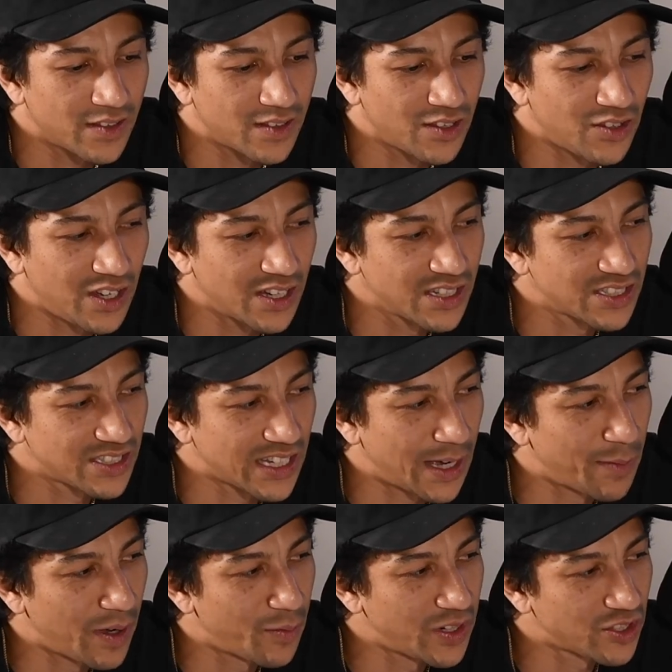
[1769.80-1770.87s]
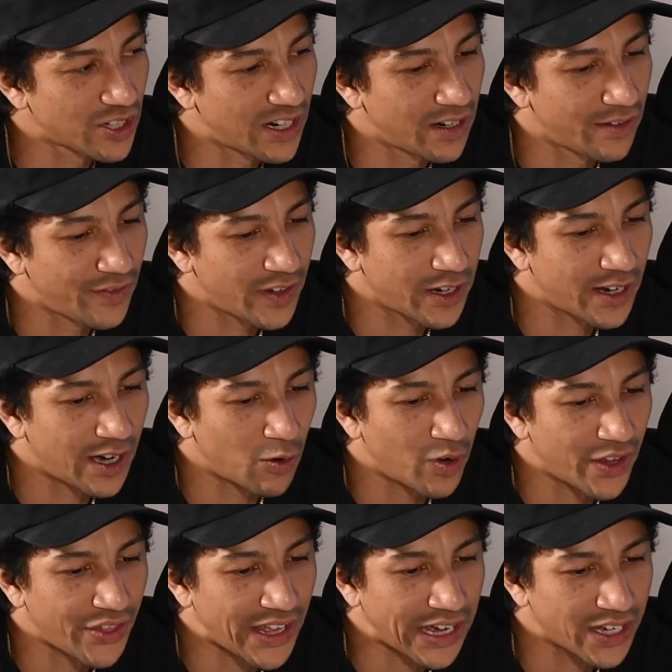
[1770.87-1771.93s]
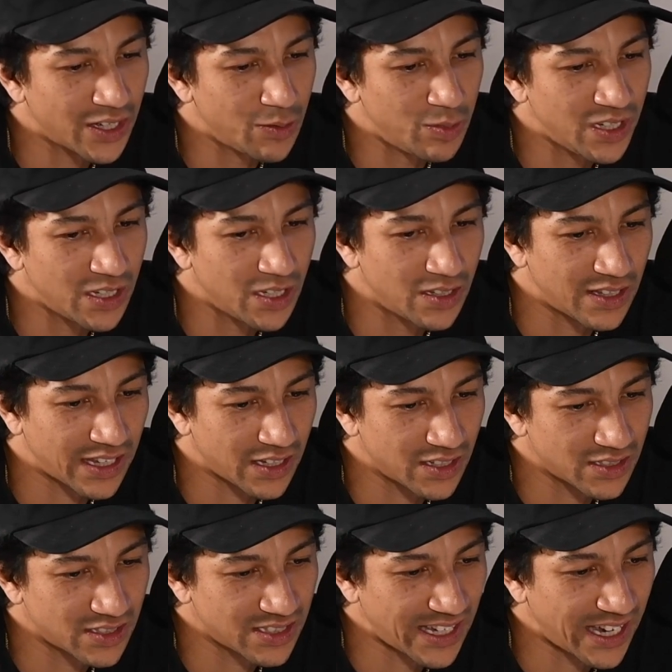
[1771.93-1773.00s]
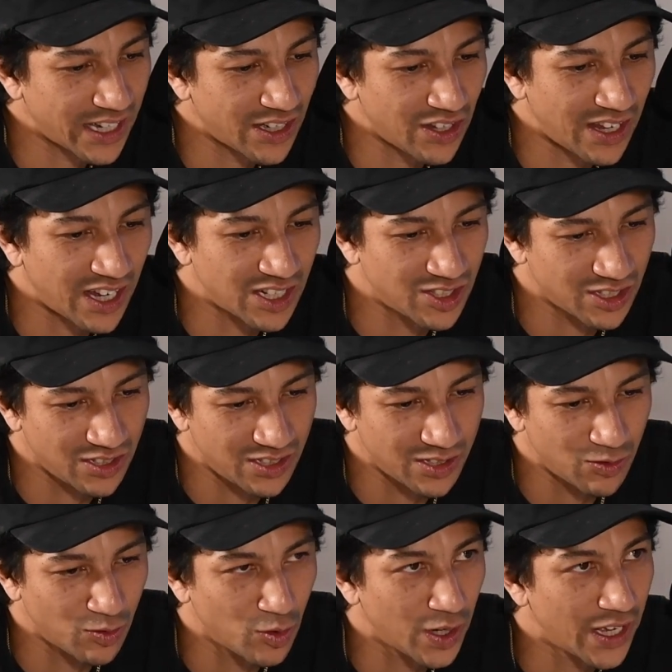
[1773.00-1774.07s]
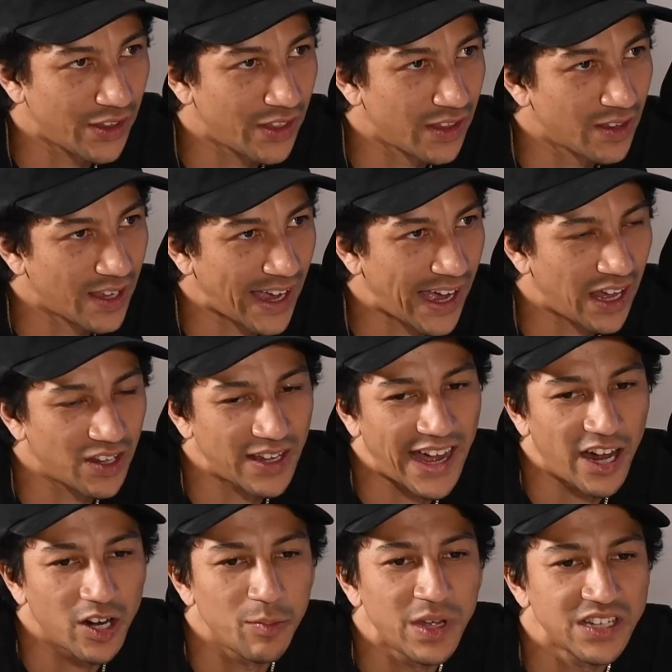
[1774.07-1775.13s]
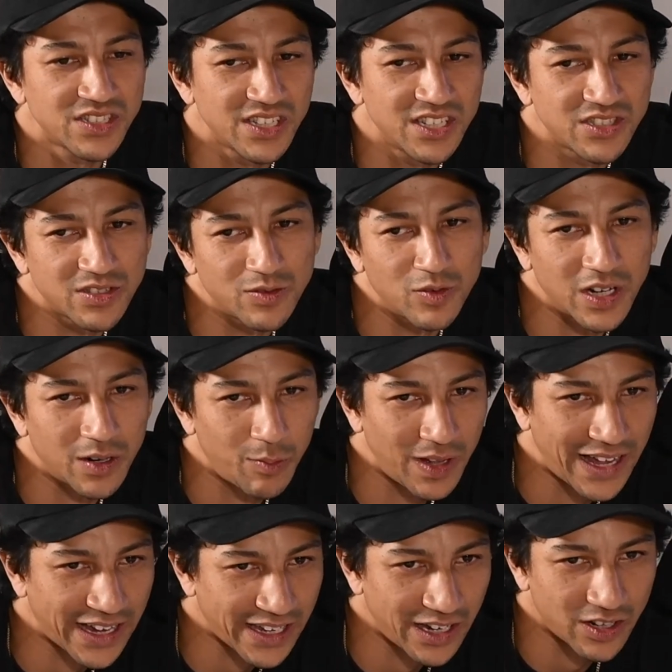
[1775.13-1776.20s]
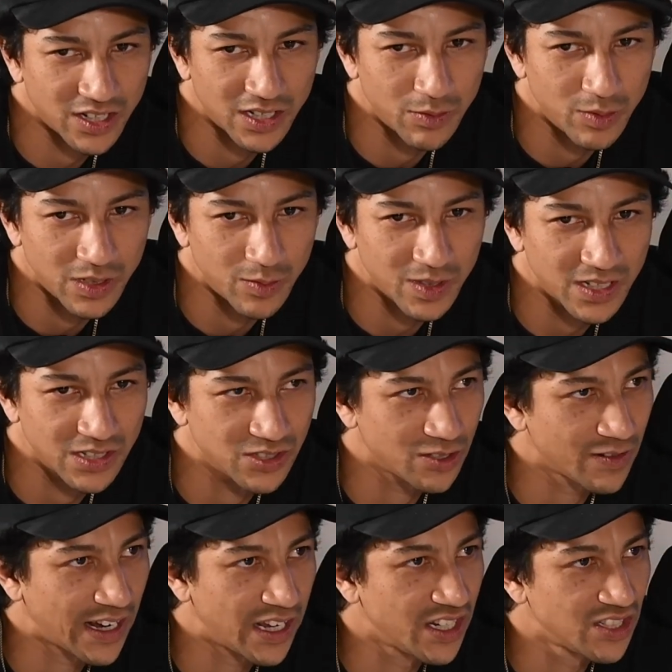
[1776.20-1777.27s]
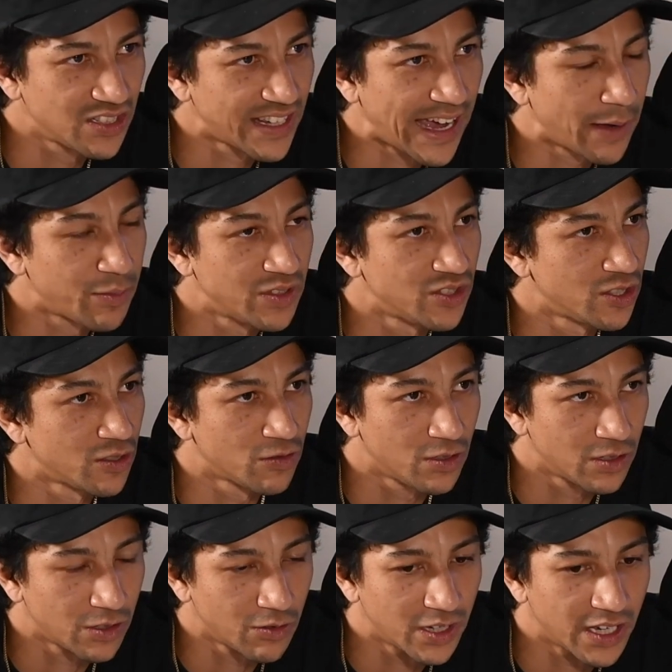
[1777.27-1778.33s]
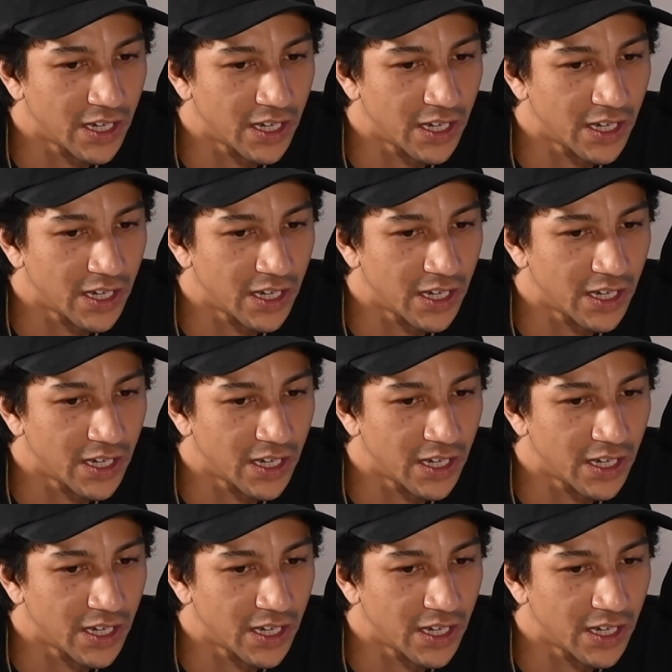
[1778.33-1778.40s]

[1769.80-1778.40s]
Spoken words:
the longest time, I've been trying to figure out what that could be, like psychologically, how to make sense of what a blackout could be. Because you're right, it just happens and you're rolling away.